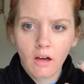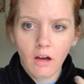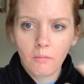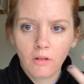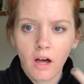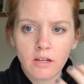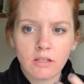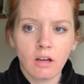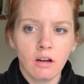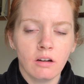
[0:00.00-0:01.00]
lots
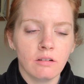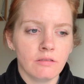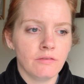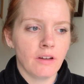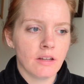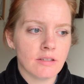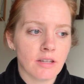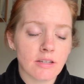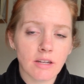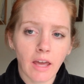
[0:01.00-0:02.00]
of
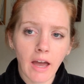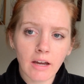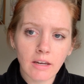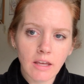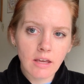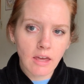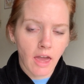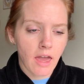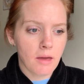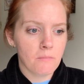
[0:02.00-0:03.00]
cystic acne
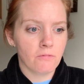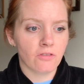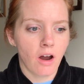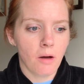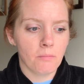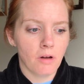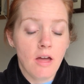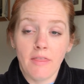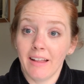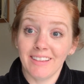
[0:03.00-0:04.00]
came from
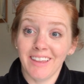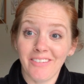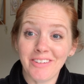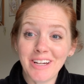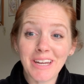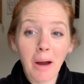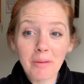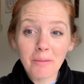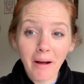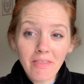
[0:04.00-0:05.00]
that lovely time
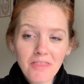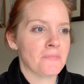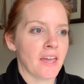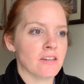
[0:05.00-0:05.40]
of the month.